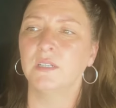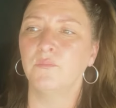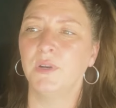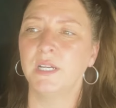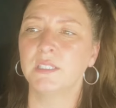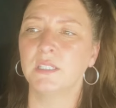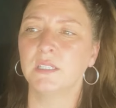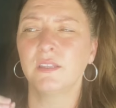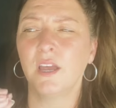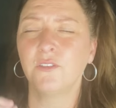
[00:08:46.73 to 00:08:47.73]
But
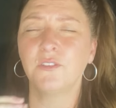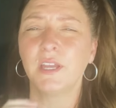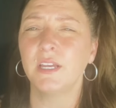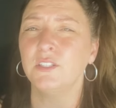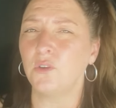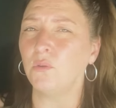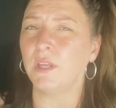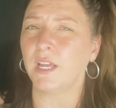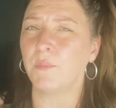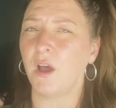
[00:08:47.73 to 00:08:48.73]
the other thing I don't
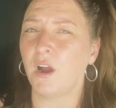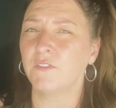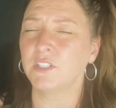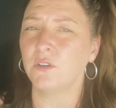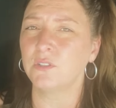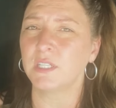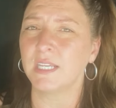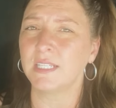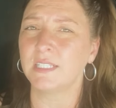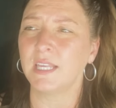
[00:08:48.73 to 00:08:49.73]
like about Harvest Host
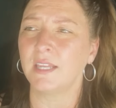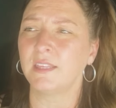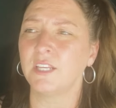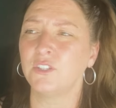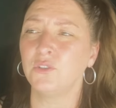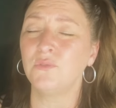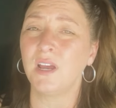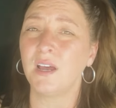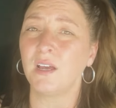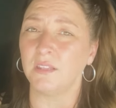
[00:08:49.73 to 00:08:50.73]
is that they do
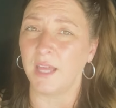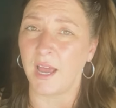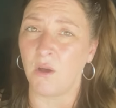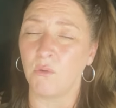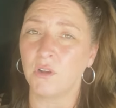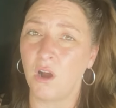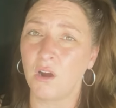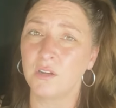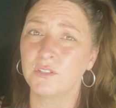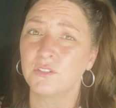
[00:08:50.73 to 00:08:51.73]
not allow
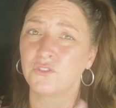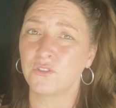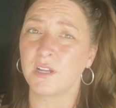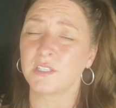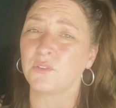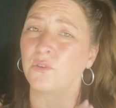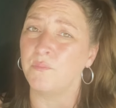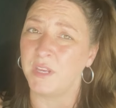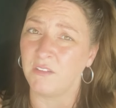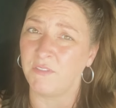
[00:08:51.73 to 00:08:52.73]
cars, trucks, or
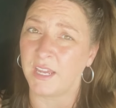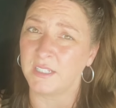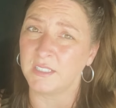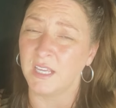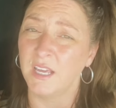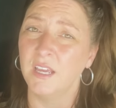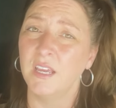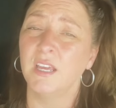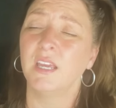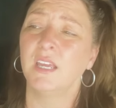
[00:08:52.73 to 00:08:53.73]
minivans
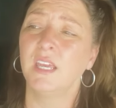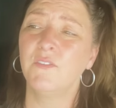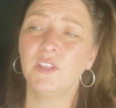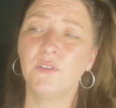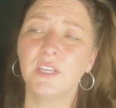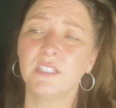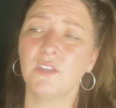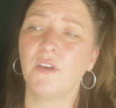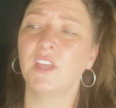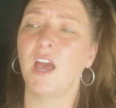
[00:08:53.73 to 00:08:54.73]
even though they say
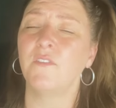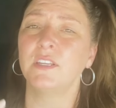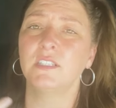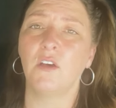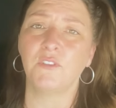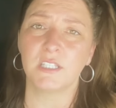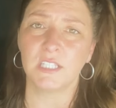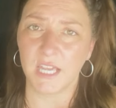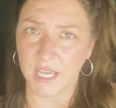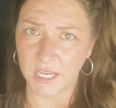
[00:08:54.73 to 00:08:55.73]
you have to have a
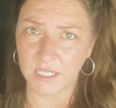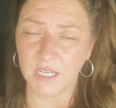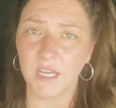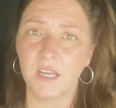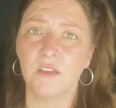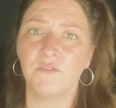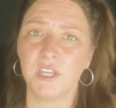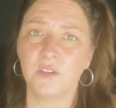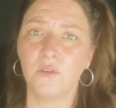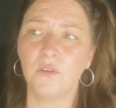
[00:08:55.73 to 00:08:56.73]
self-contained
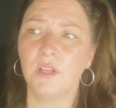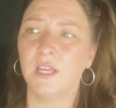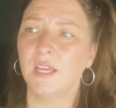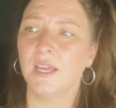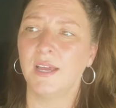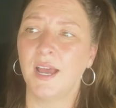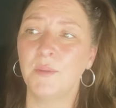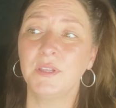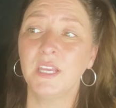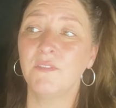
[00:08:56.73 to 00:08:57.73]
vehicle, I
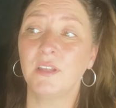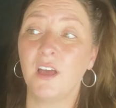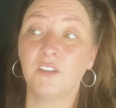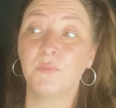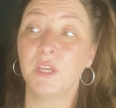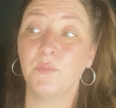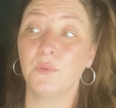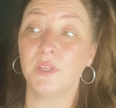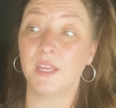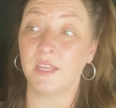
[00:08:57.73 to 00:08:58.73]
believe a lot of
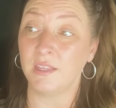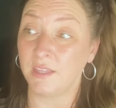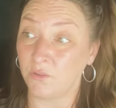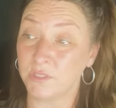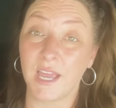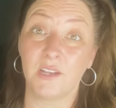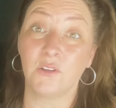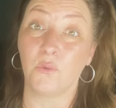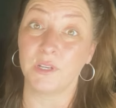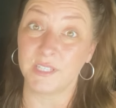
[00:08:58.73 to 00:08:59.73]
people in those
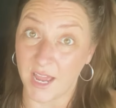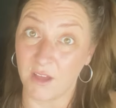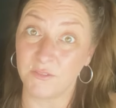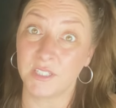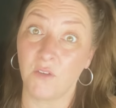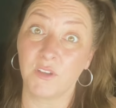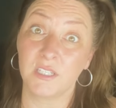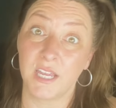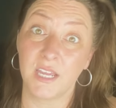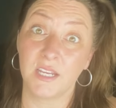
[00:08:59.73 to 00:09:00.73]
categories have
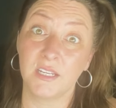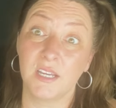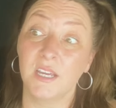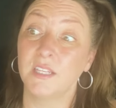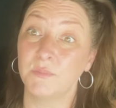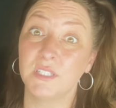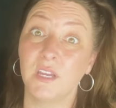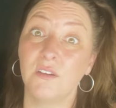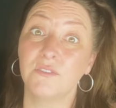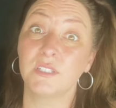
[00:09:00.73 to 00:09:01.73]
self-contained
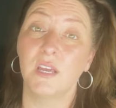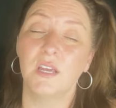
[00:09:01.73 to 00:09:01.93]
themselves,